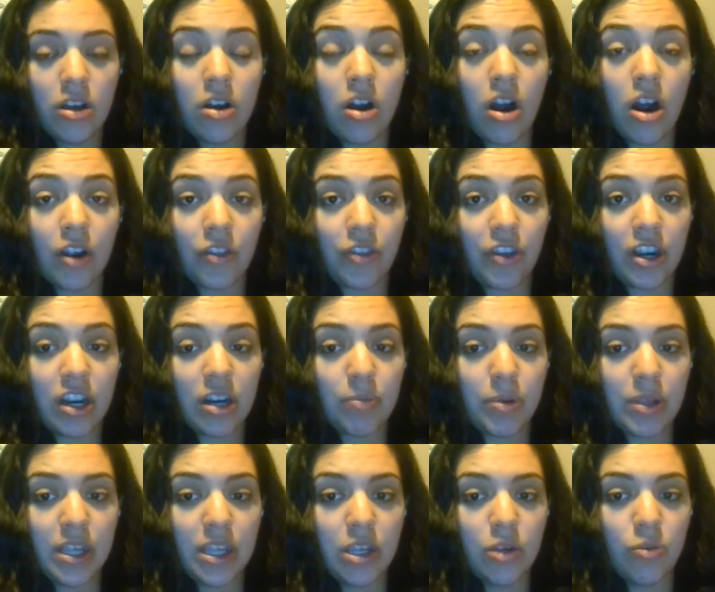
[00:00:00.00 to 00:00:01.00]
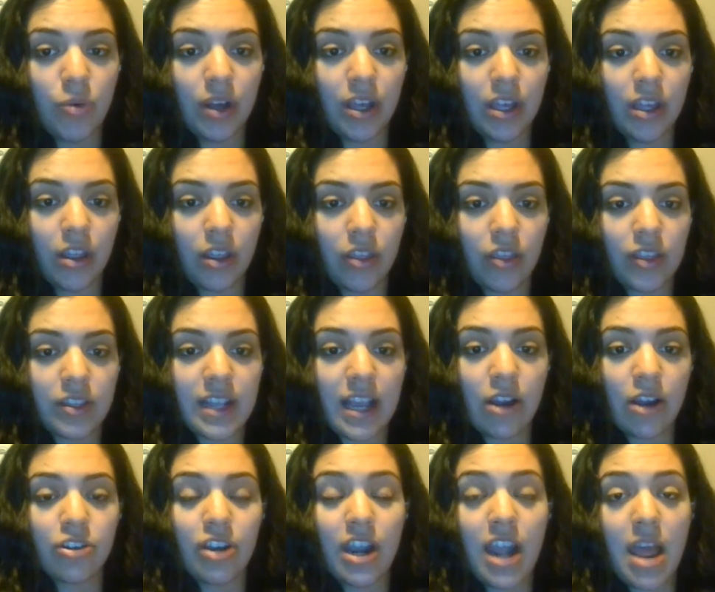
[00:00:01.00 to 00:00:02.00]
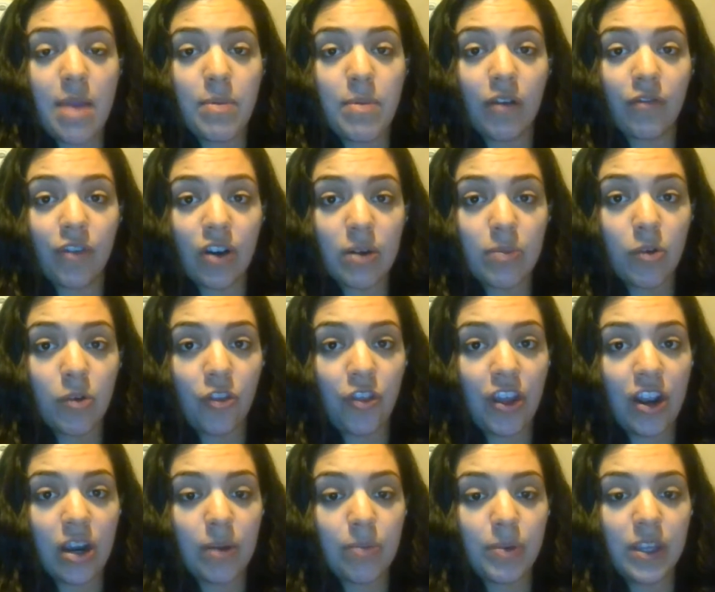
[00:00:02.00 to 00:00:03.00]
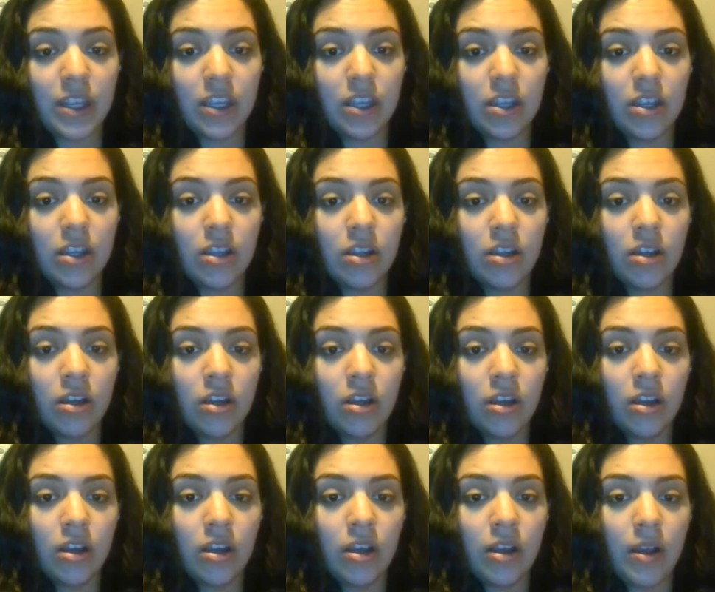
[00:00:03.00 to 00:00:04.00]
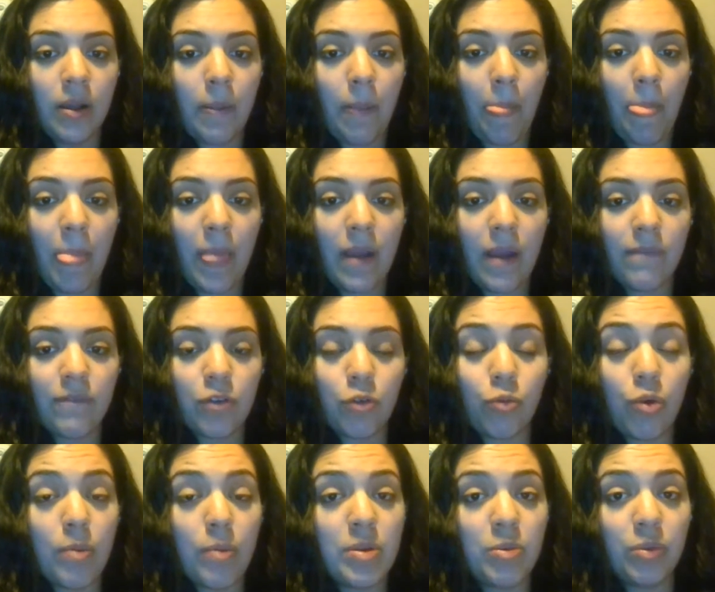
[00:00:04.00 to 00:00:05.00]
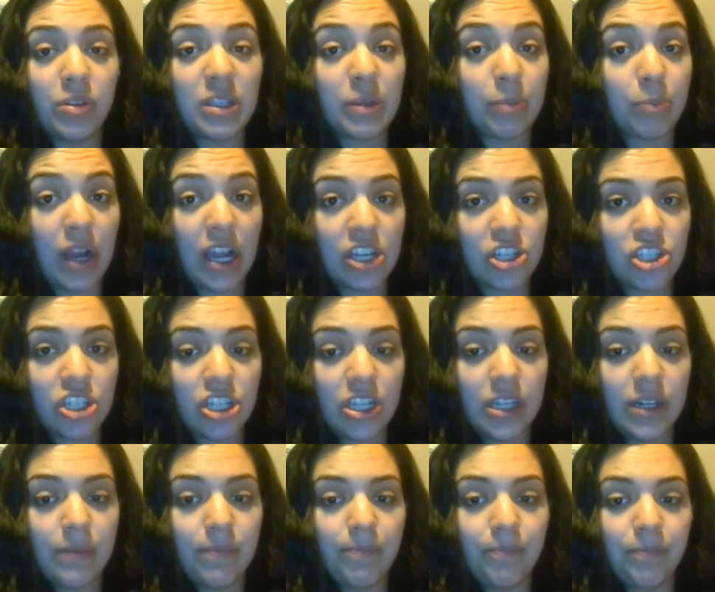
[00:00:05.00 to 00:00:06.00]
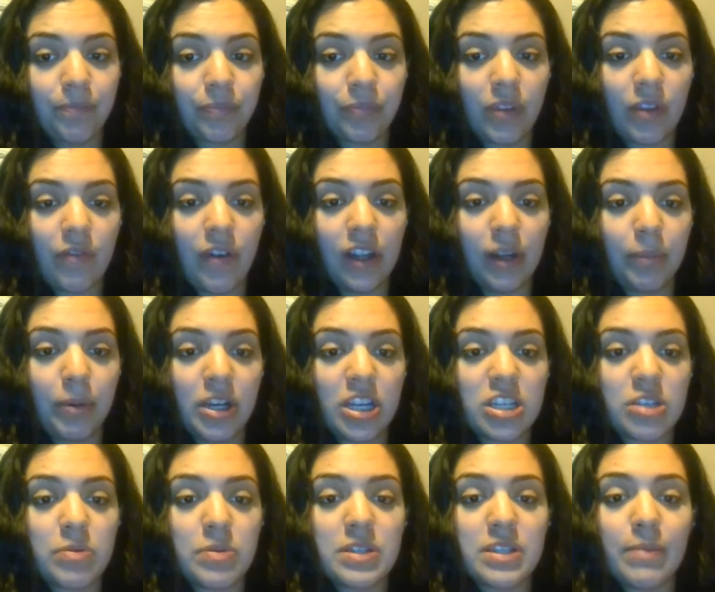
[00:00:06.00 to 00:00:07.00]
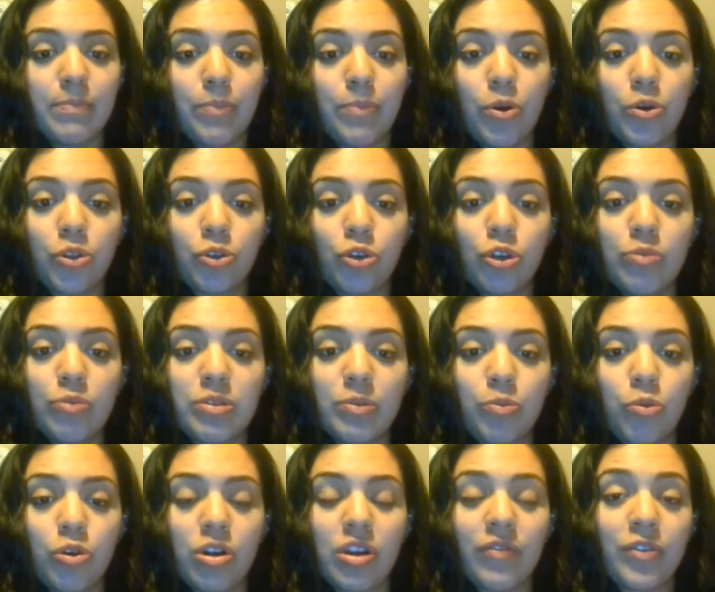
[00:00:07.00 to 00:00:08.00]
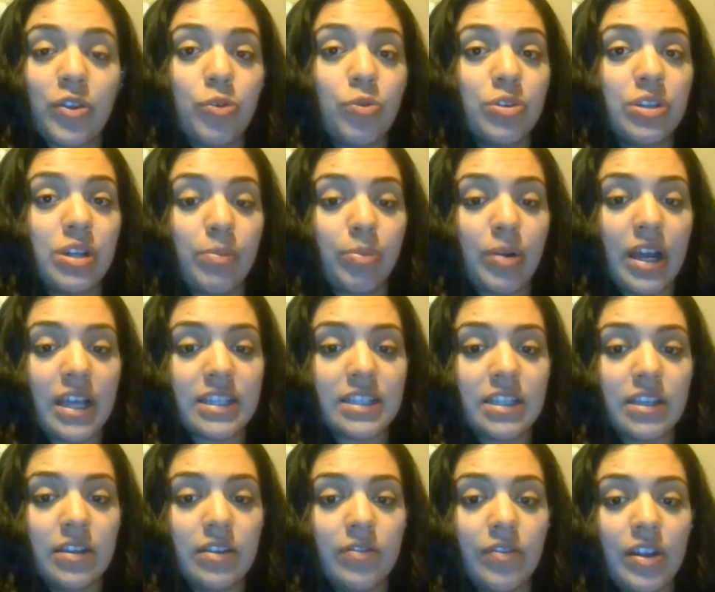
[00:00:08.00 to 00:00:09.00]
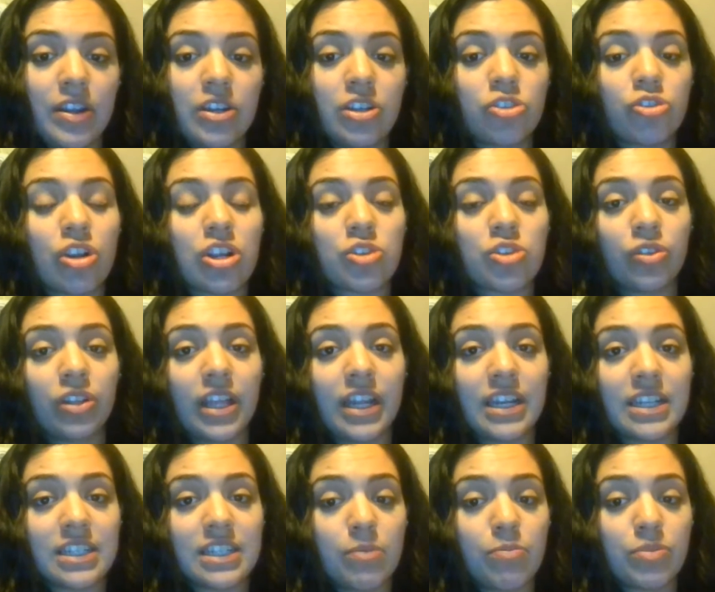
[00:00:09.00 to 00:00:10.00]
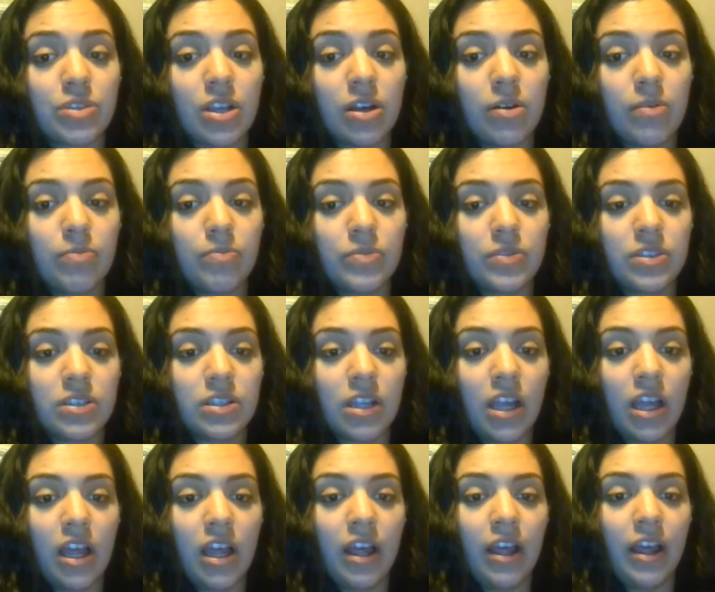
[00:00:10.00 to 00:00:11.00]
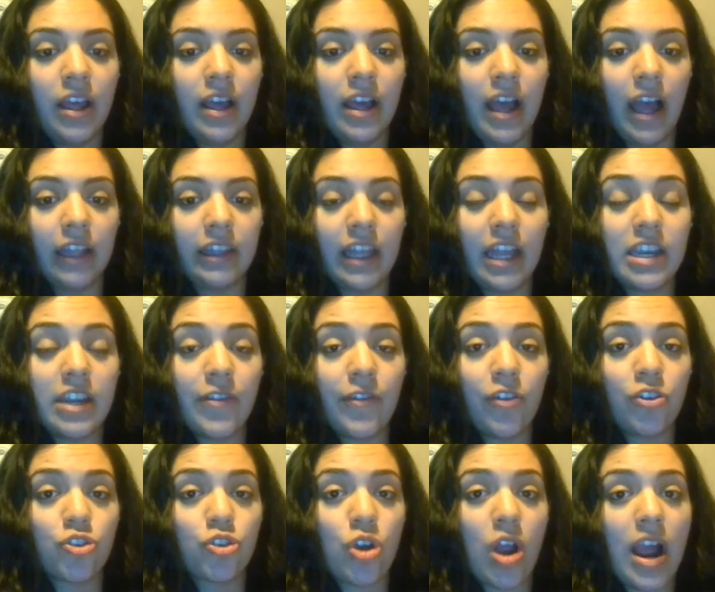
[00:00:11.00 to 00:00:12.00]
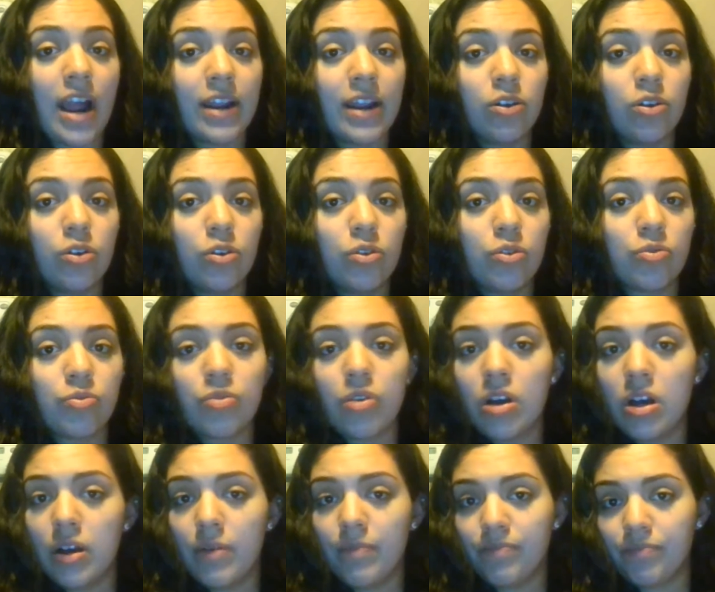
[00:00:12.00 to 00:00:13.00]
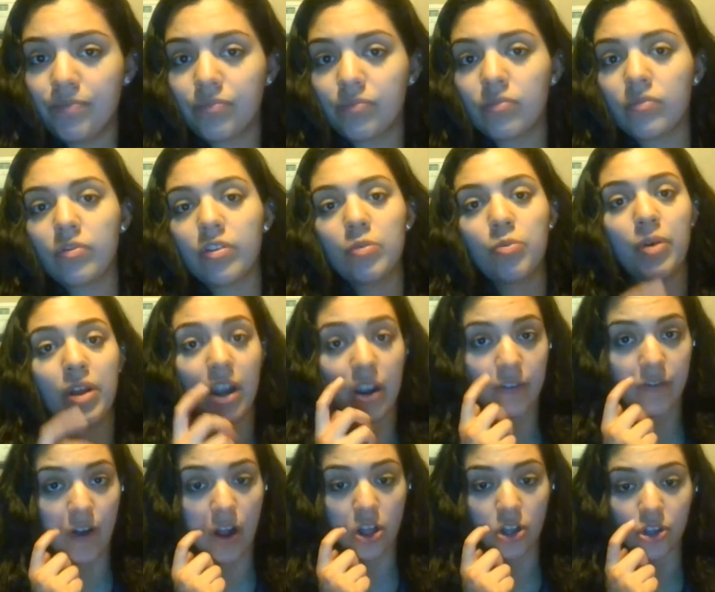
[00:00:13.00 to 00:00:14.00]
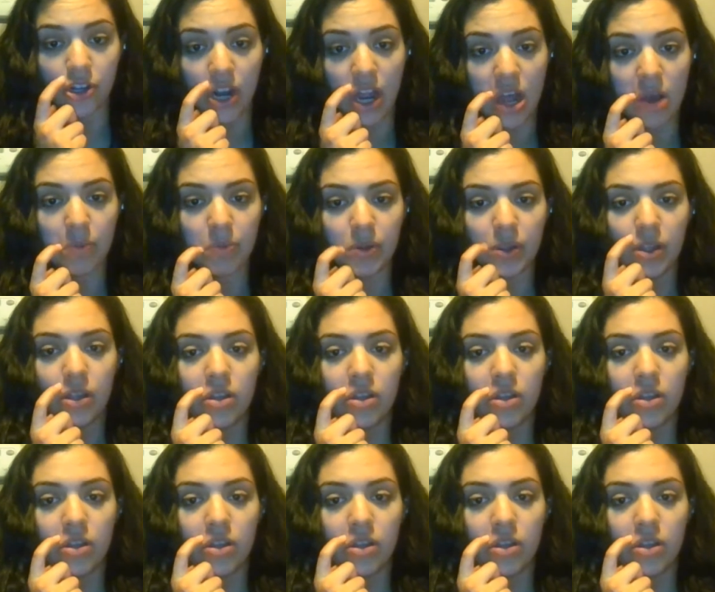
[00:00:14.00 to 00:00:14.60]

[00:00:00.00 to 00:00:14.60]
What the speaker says: art therapy with psychodynamic verbal therapy for women with depression, found participants in both groups reported fewer depressive and stress-related symptoms at the end of the trial from when it followed up.